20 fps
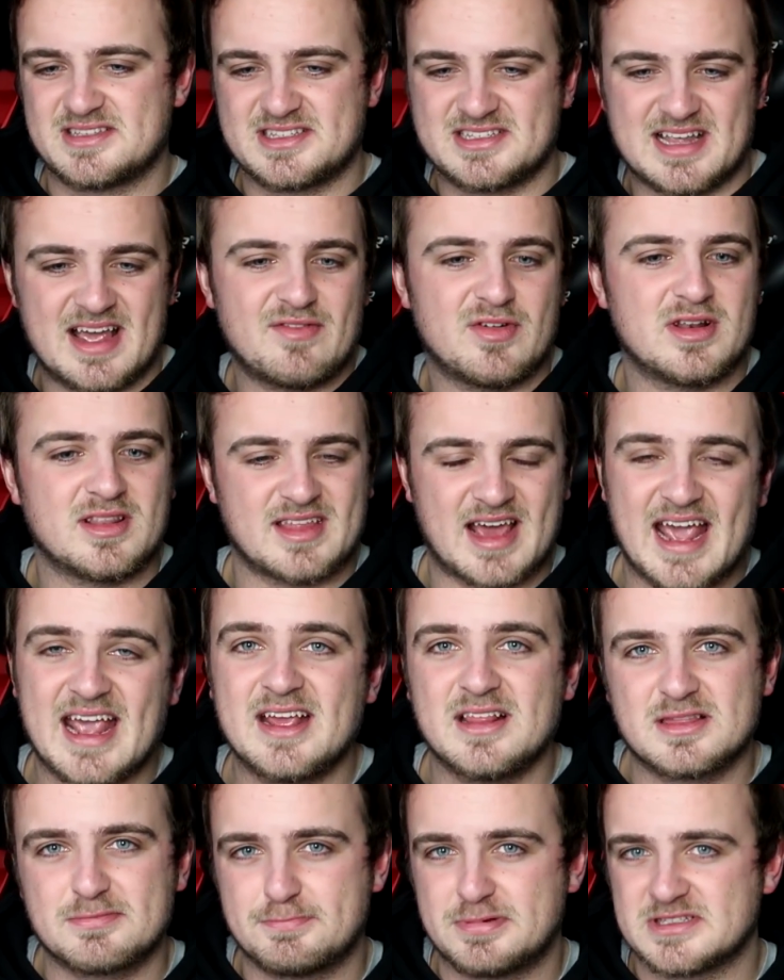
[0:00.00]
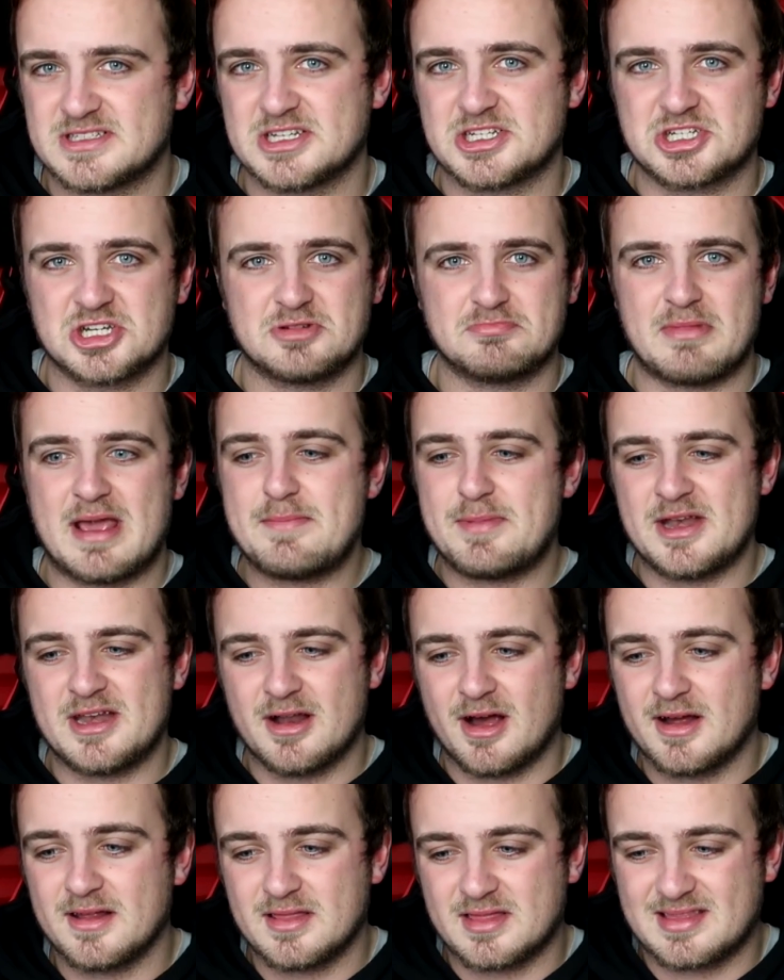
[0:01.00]
7th, 8th position, maybe
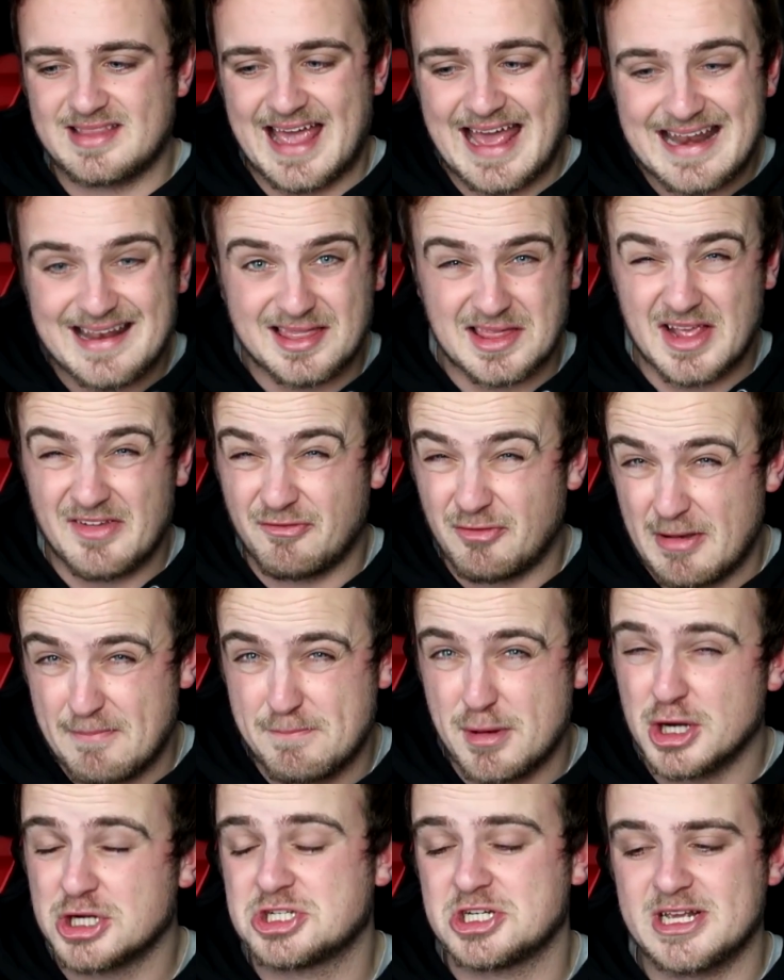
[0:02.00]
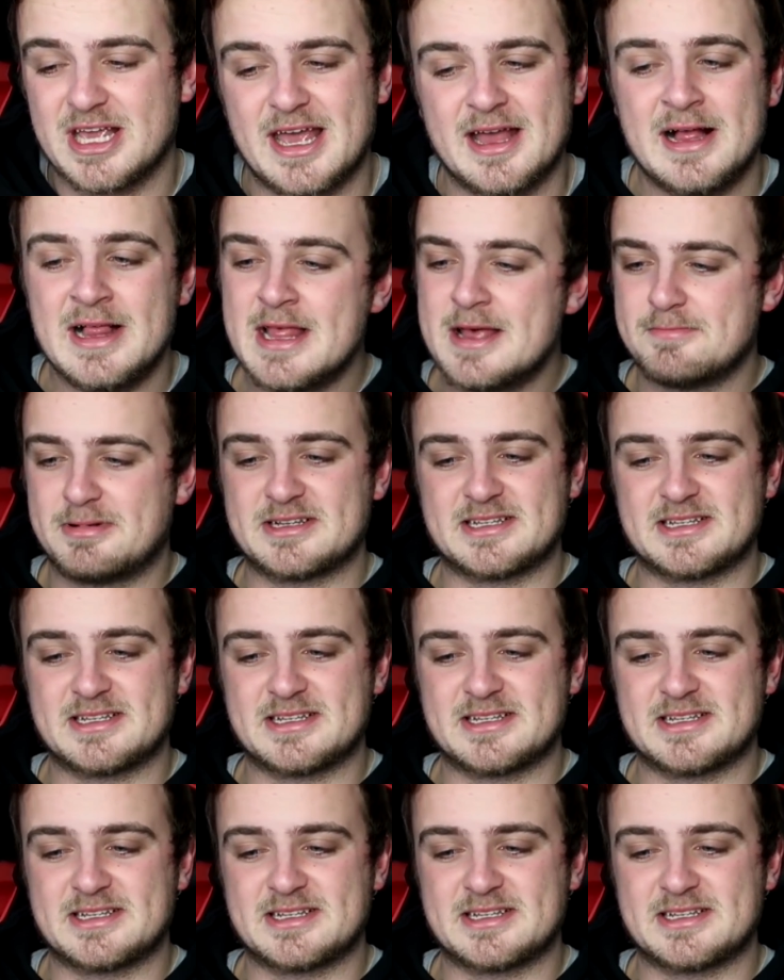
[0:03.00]
9th, 10th if we're pushing it.